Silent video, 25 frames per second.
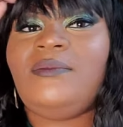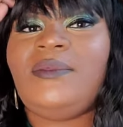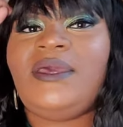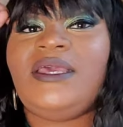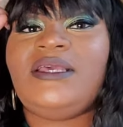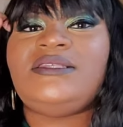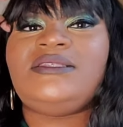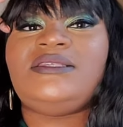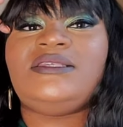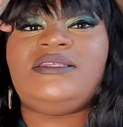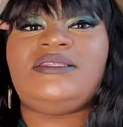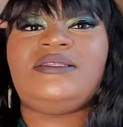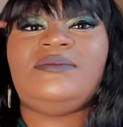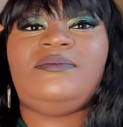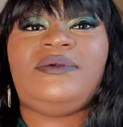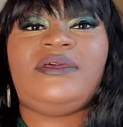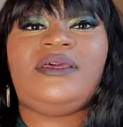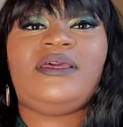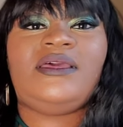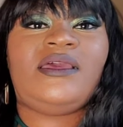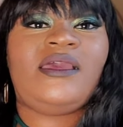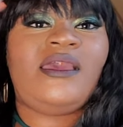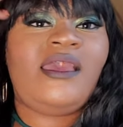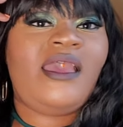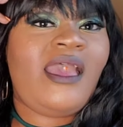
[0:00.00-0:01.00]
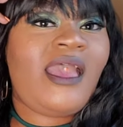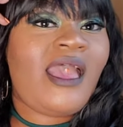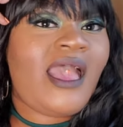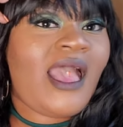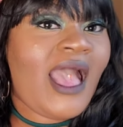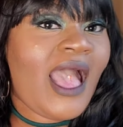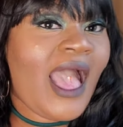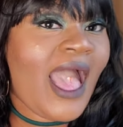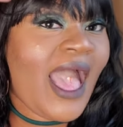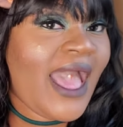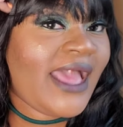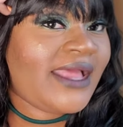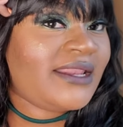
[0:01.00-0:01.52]
basis. But
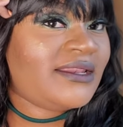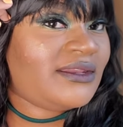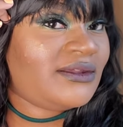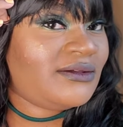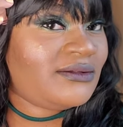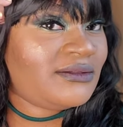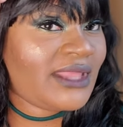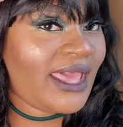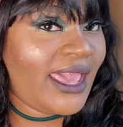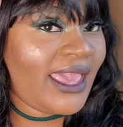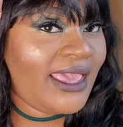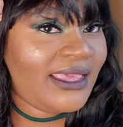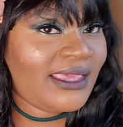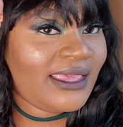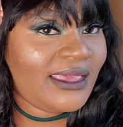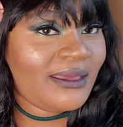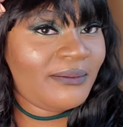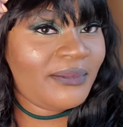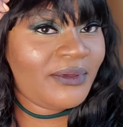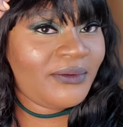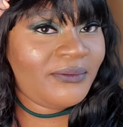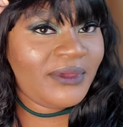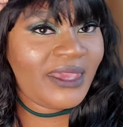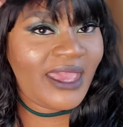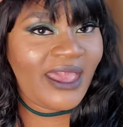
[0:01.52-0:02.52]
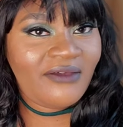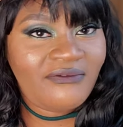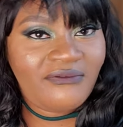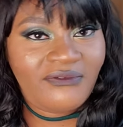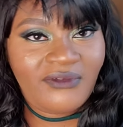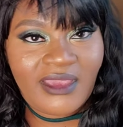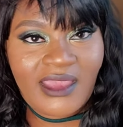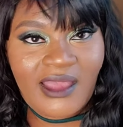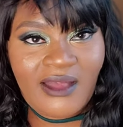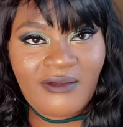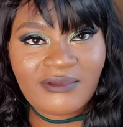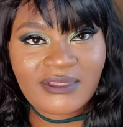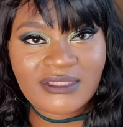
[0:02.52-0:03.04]
I do like it. But we got to
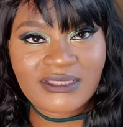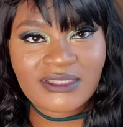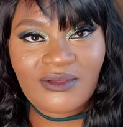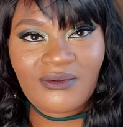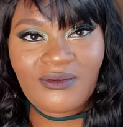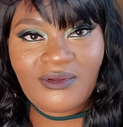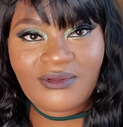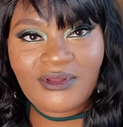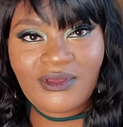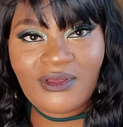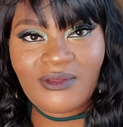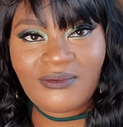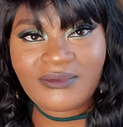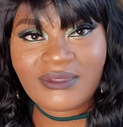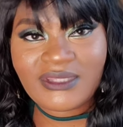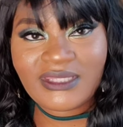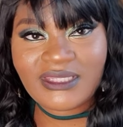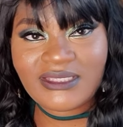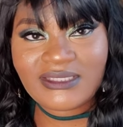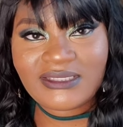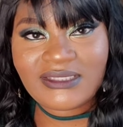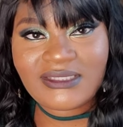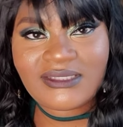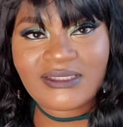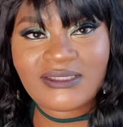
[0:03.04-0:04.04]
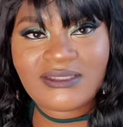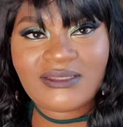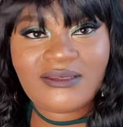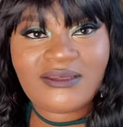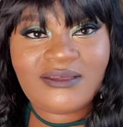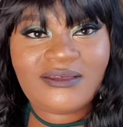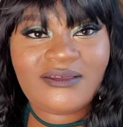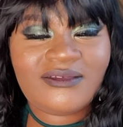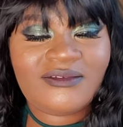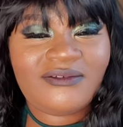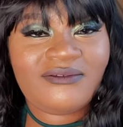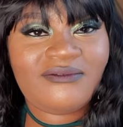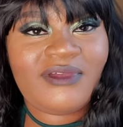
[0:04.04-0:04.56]
figure out what's going on with this
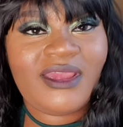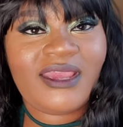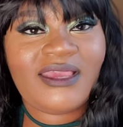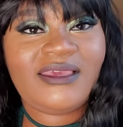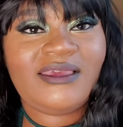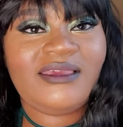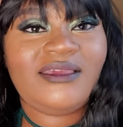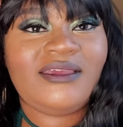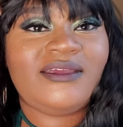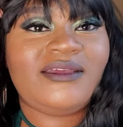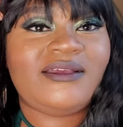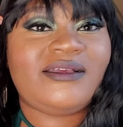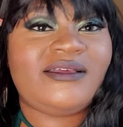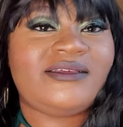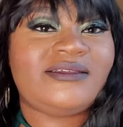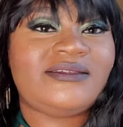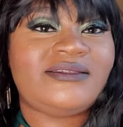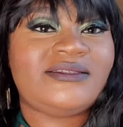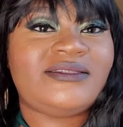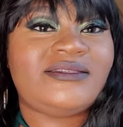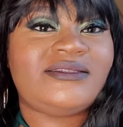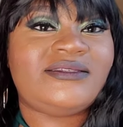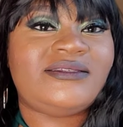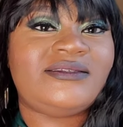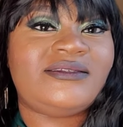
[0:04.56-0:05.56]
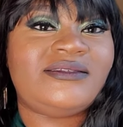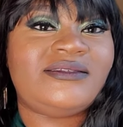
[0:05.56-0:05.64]
right here because